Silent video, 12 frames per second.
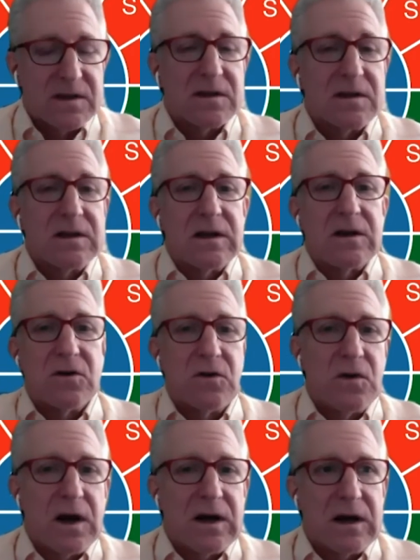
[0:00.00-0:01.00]
you
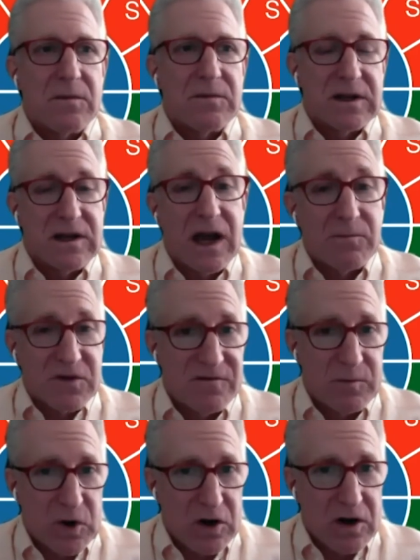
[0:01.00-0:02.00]
know, the number of
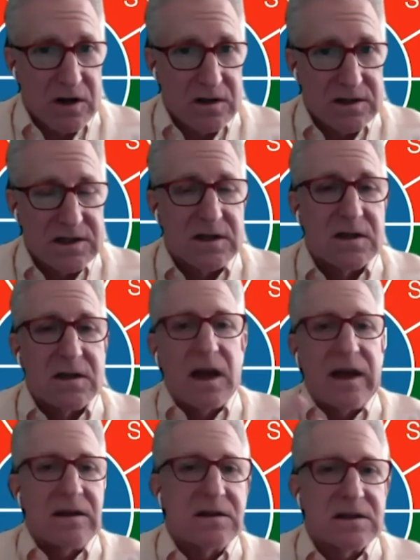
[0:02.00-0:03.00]
balls.
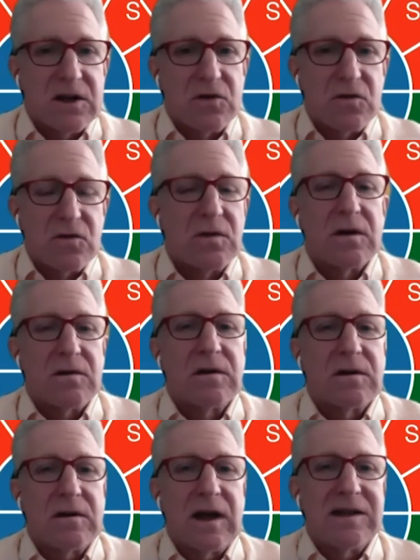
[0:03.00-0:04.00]
And so
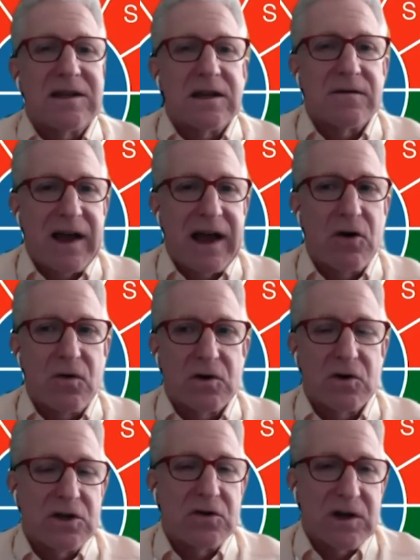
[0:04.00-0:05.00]
the idea of how
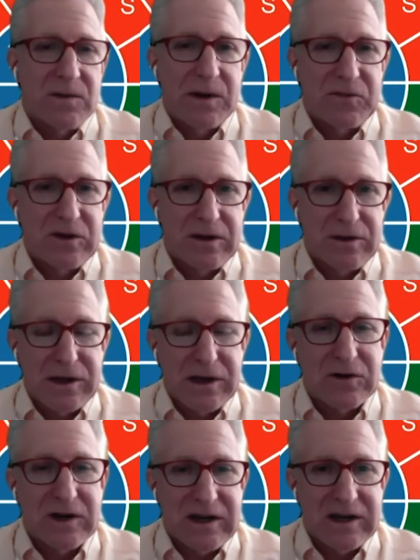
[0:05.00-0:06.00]
could you come up with a
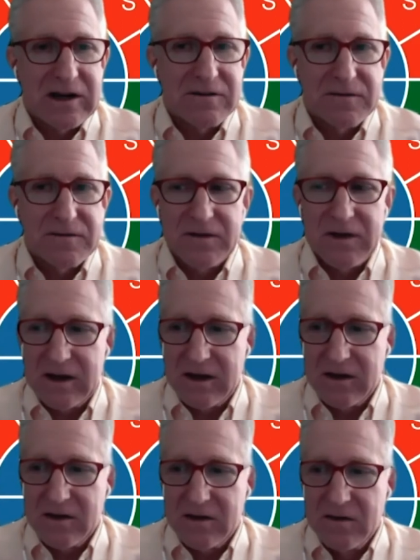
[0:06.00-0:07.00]
theory of,
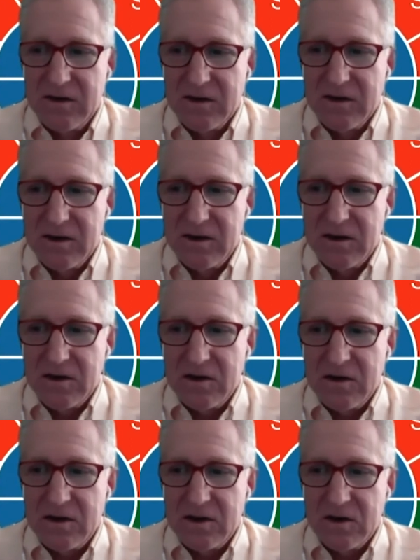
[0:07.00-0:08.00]

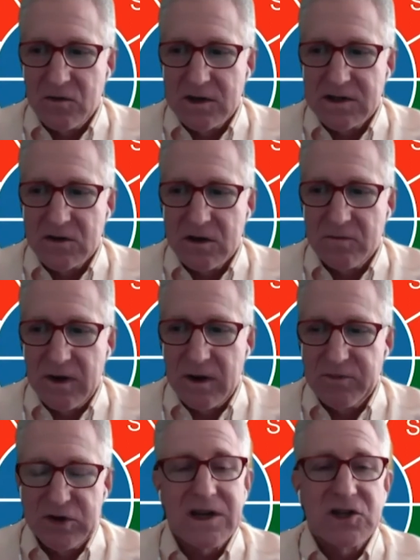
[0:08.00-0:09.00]
you know, was there a
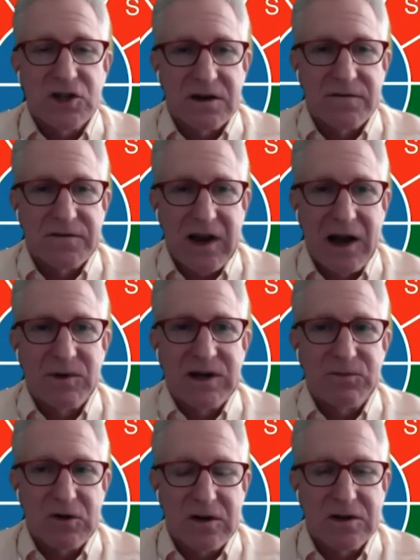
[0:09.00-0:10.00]
prediction for how many
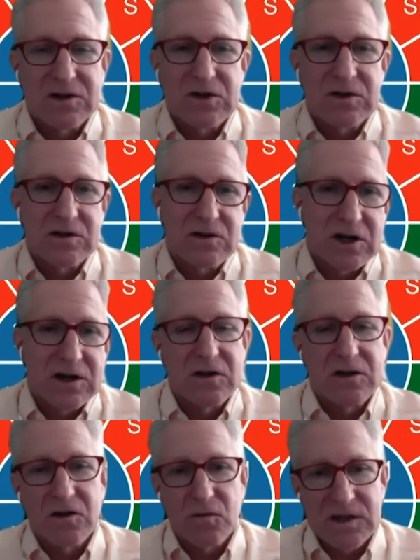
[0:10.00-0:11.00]
balls you could juggle,
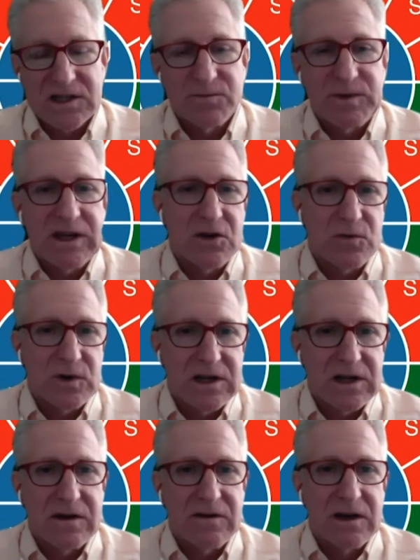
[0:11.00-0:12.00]
or what speed you would
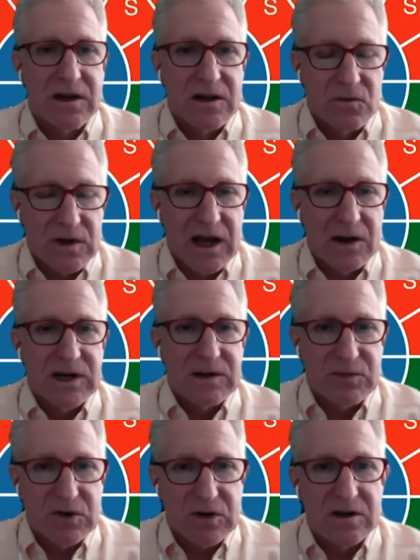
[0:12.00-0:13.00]
need with how many
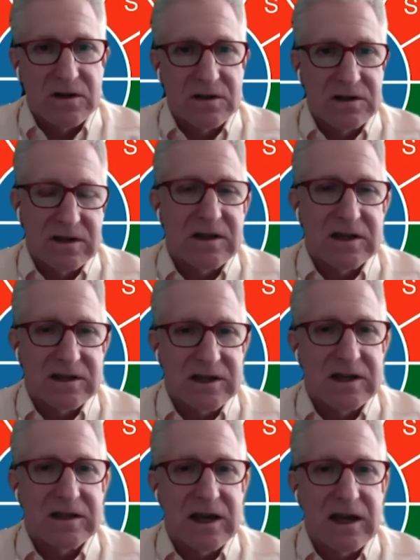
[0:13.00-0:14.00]
balls and things
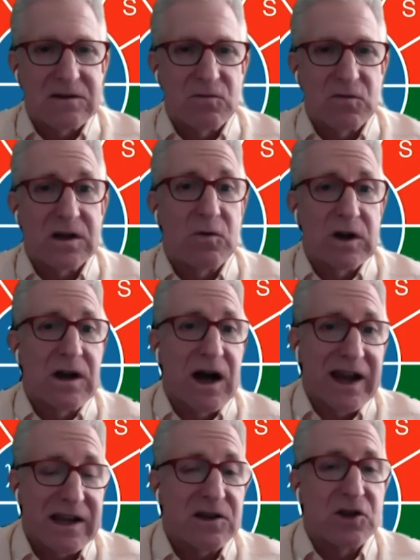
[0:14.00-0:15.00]
like that, what
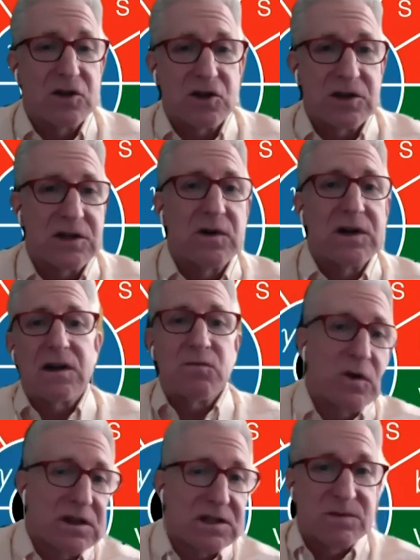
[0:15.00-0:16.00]
height you should do it at,
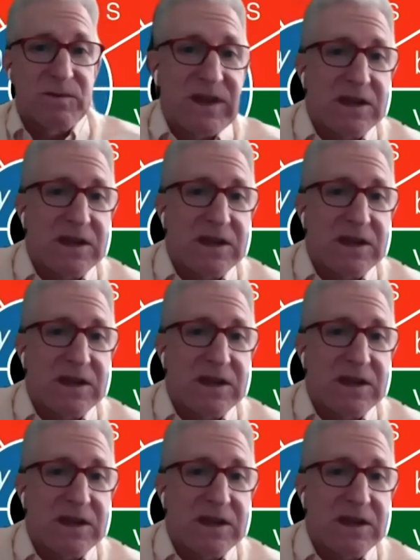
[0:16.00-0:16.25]
what speed